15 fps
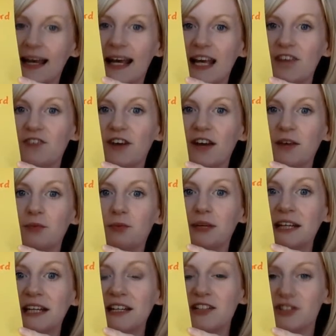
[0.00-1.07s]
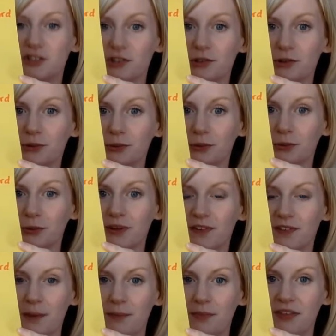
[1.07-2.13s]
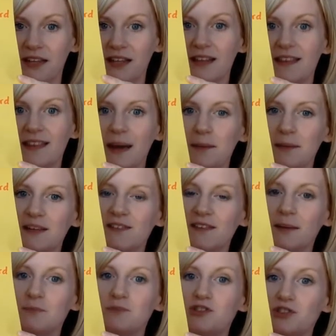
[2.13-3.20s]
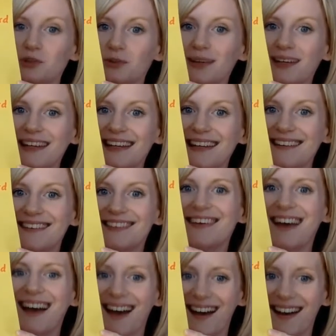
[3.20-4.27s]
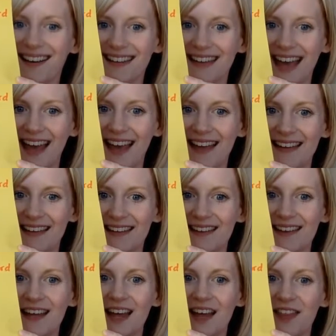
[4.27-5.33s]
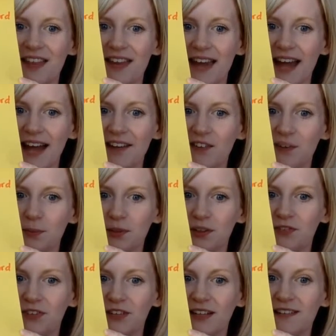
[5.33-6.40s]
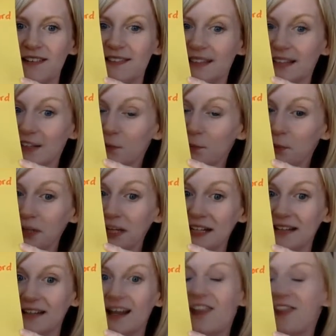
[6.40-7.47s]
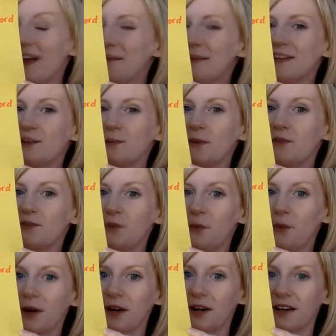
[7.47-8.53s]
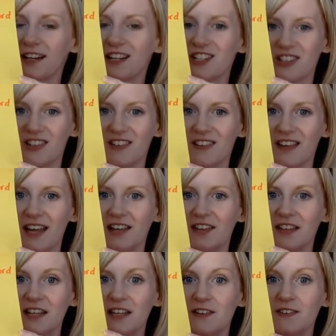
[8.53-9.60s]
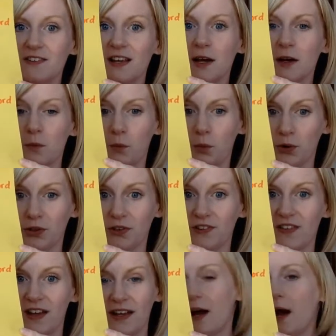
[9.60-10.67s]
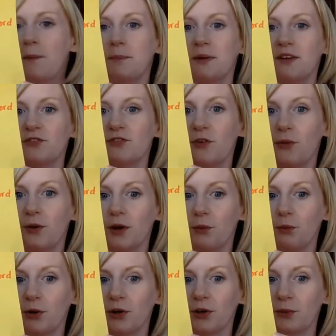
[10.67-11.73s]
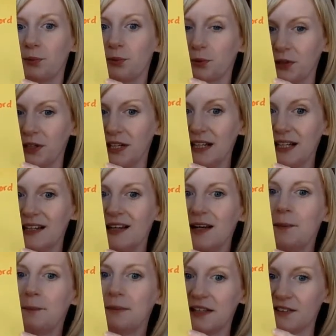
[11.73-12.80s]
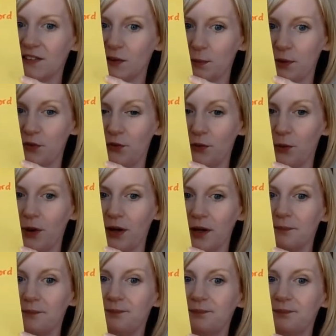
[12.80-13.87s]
If I redo something, that means I'm doing it again. The next prefix is pre. That means before, just like these words that come before a word. Pre means before.